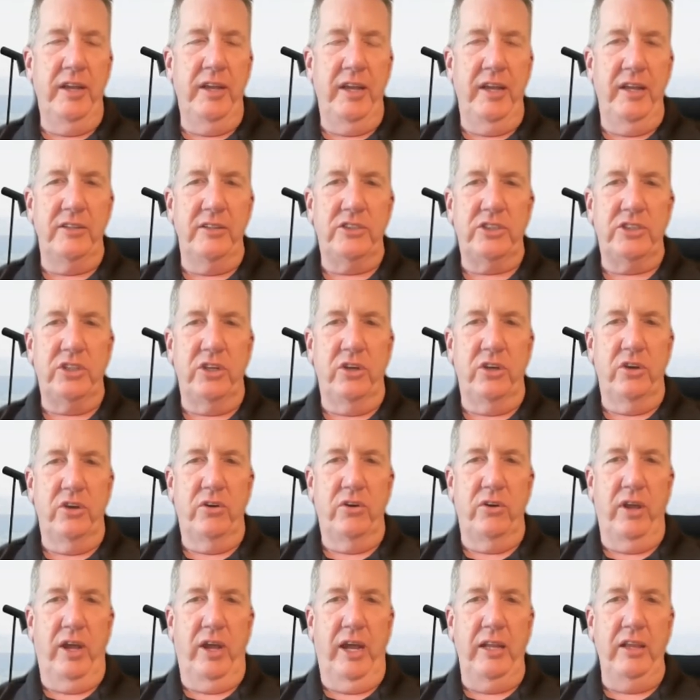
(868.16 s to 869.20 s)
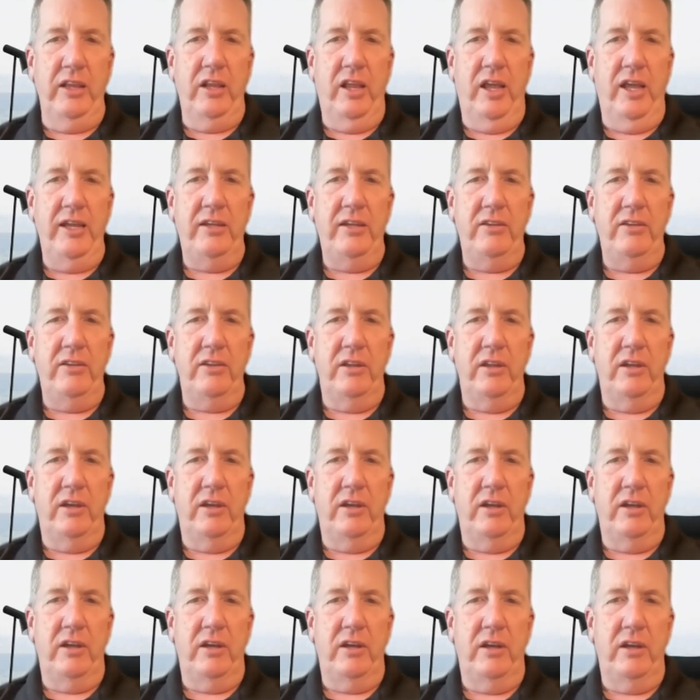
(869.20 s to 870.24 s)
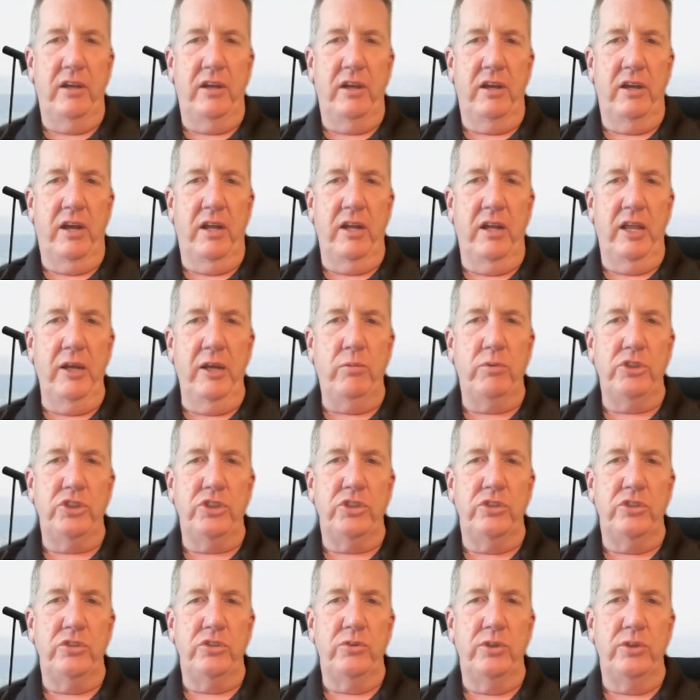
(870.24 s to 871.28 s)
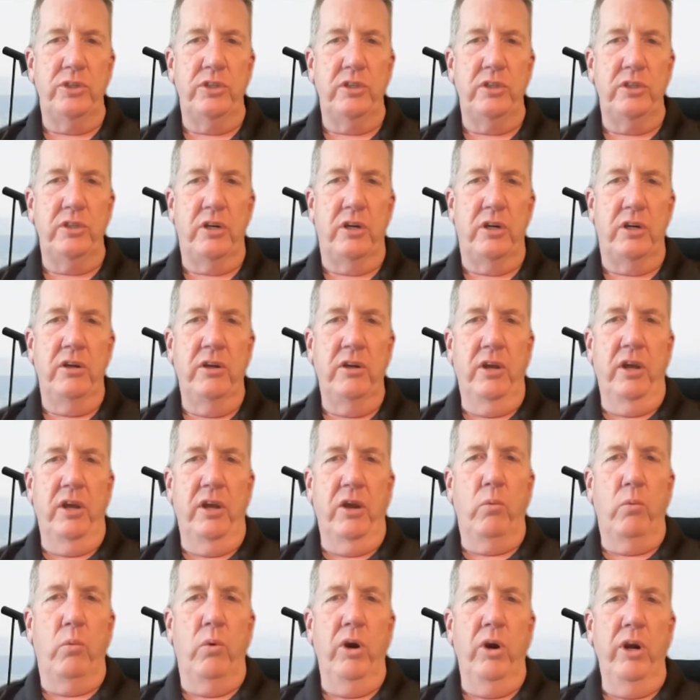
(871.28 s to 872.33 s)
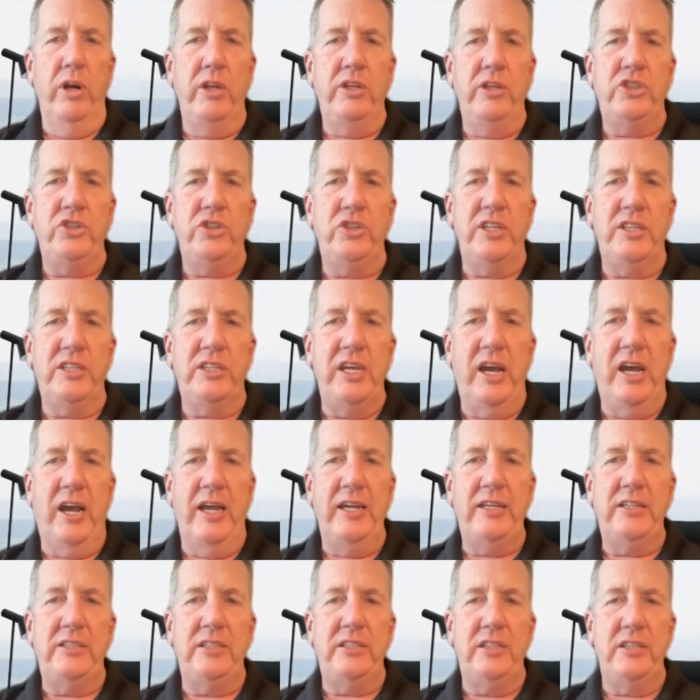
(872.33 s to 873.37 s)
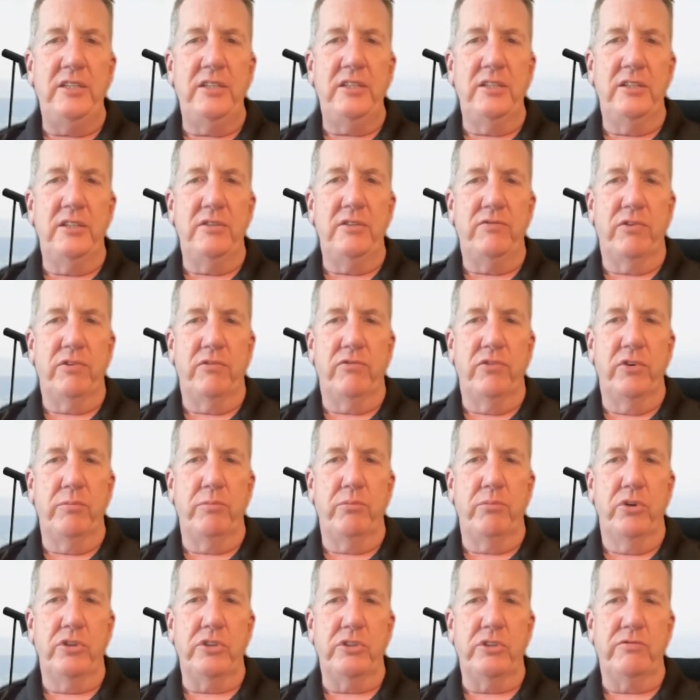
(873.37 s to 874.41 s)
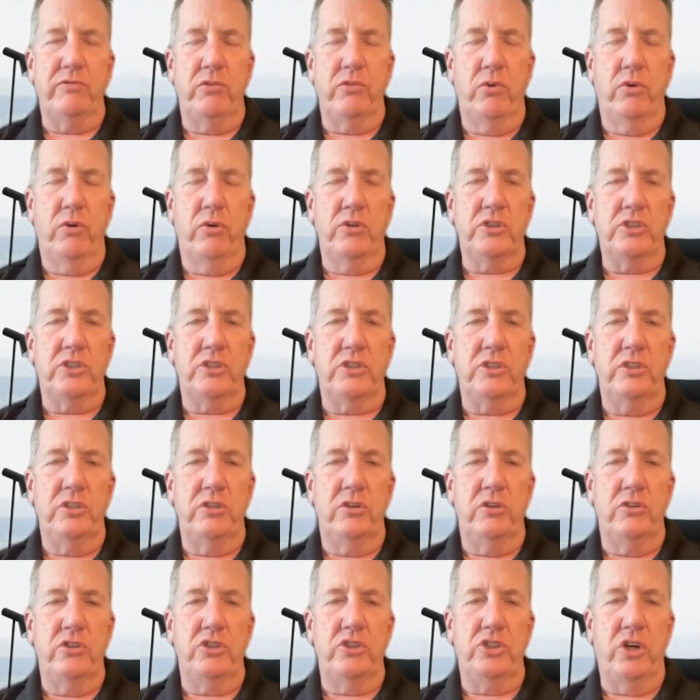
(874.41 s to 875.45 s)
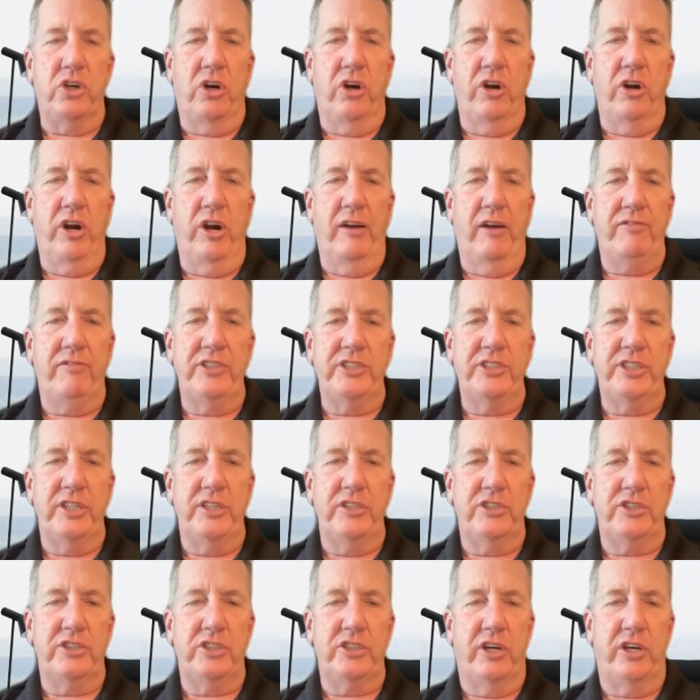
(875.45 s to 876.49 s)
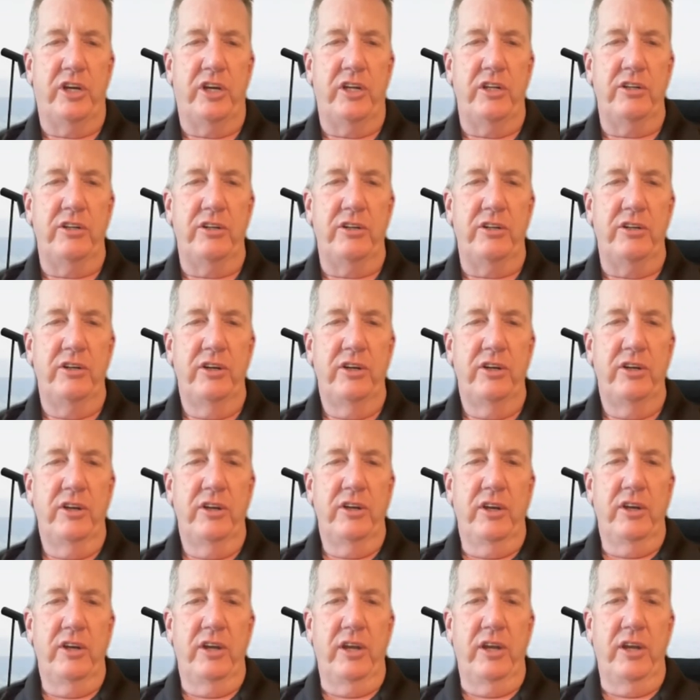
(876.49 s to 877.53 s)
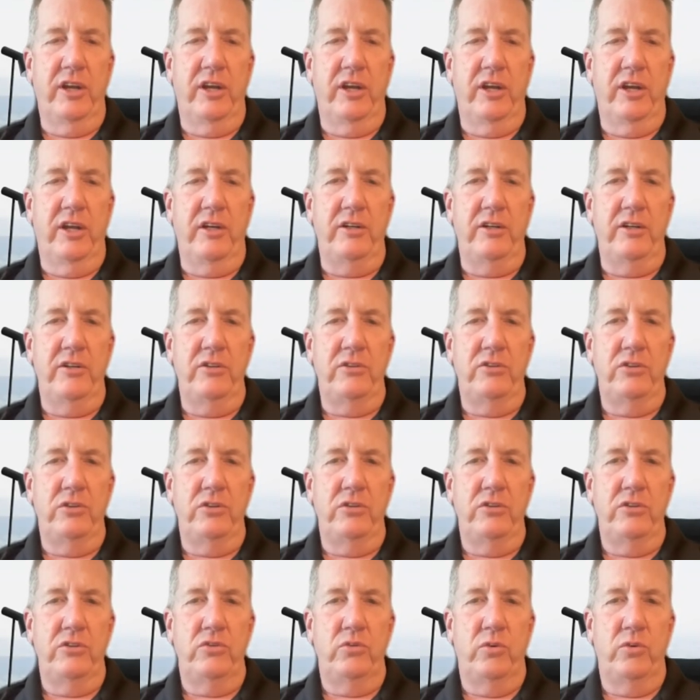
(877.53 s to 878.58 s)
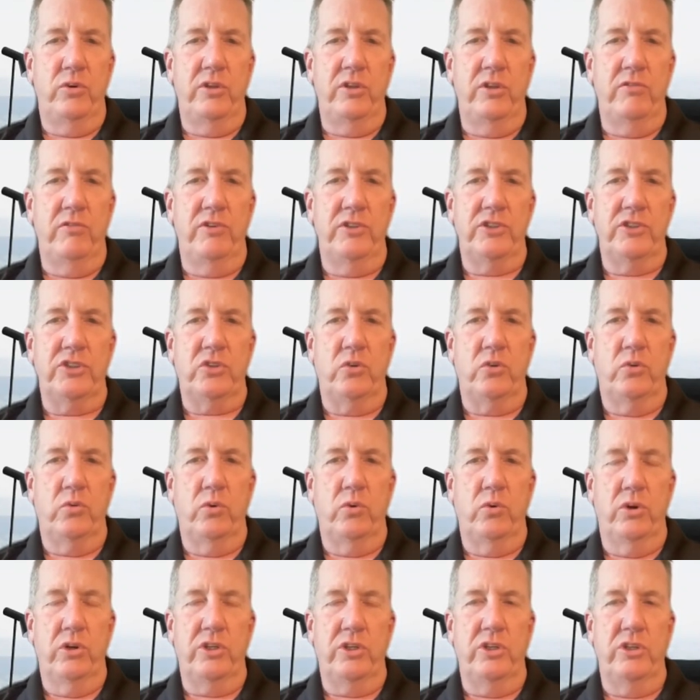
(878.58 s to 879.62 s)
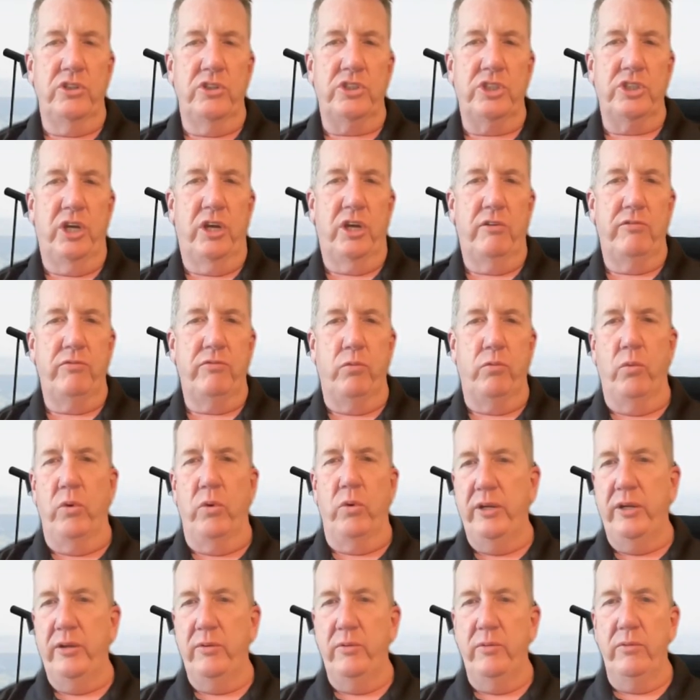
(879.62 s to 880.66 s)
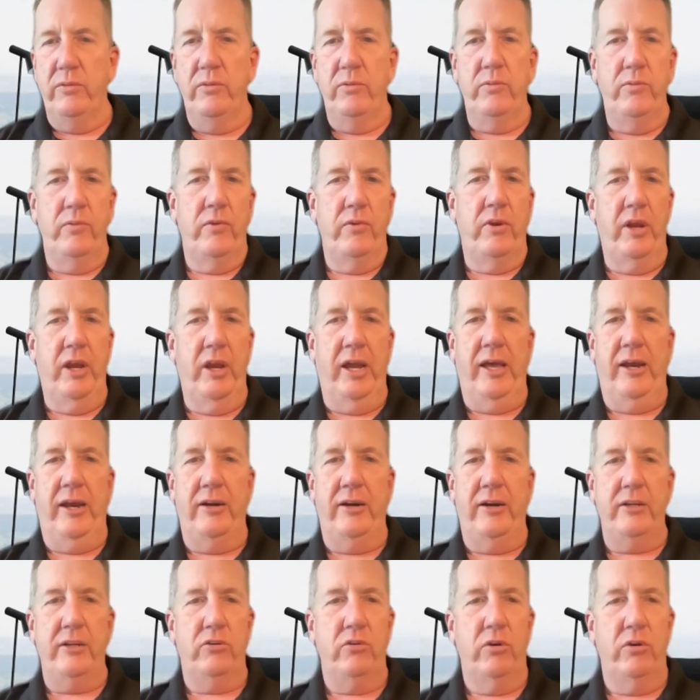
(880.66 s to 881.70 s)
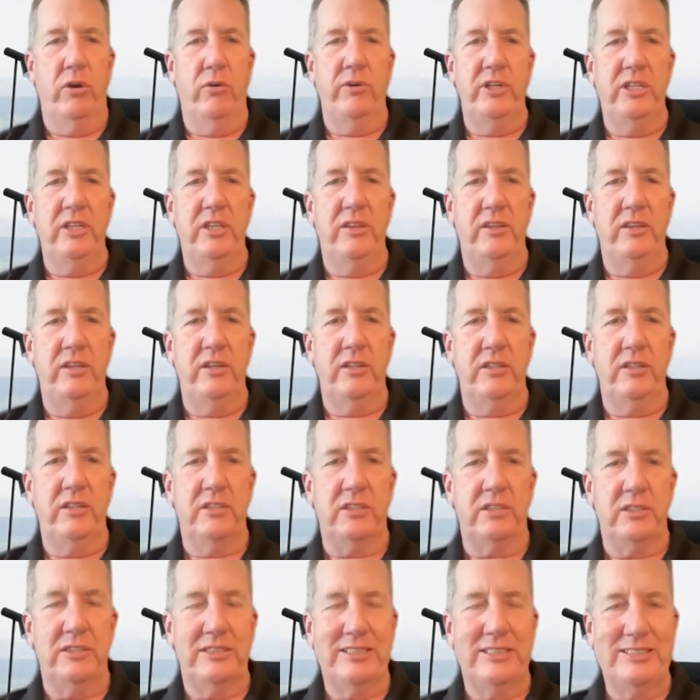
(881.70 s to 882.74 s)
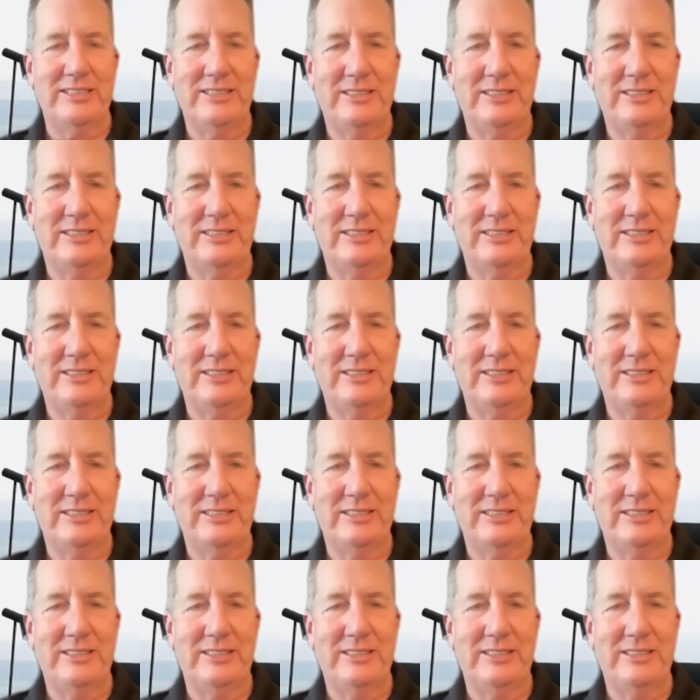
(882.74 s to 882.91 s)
And so I like what you're doing there. Where did you get the idea for Footprints Floors? You started off as an installer and doing the physical work yourself. How did it grow into this?